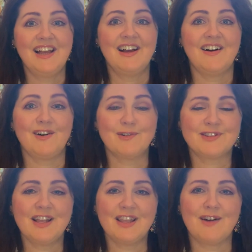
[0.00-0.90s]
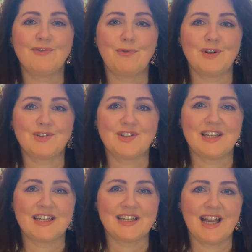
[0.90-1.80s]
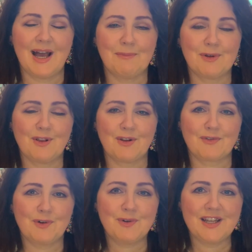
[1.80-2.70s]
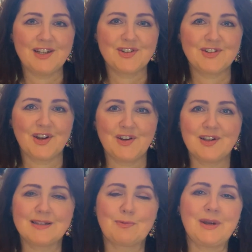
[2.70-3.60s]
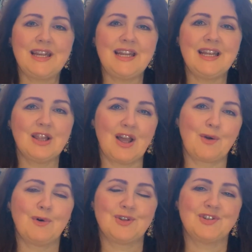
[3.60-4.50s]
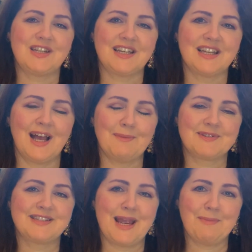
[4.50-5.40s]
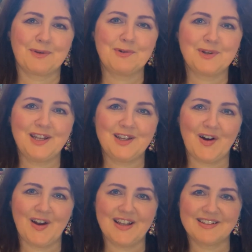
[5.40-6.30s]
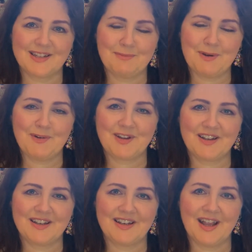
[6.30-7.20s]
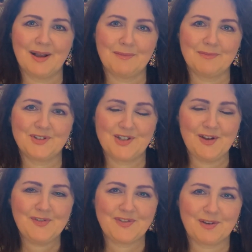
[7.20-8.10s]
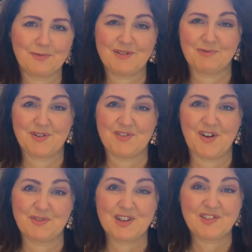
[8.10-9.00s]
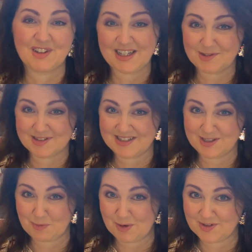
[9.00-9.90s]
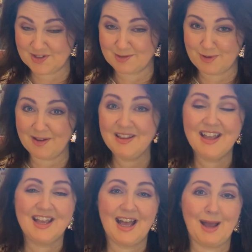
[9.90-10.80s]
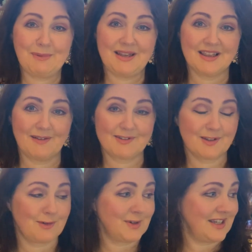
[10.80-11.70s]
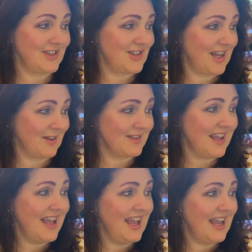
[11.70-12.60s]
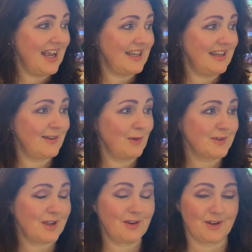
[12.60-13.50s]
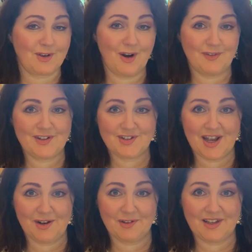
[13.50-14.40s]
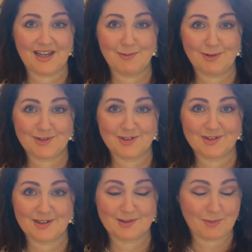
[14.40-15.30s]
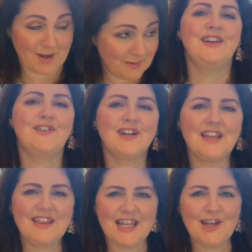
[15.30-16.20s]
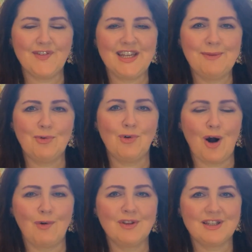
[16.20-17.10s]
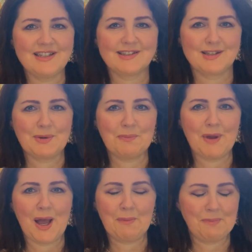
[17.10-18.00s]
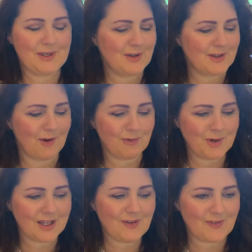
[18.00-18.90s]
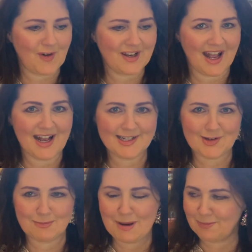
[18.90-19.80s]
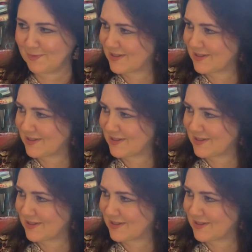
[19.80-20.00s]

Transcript: I also love watching a lot of cooking shows. We like watching Sam the Cooking Guy. He's an American chef that we find really, really interesting to watch as well. Hubby loves the cooking channels, and he's also got a coffee channel that he watches as well. If I can think of any more, I will list them because I really find it hard to remember on the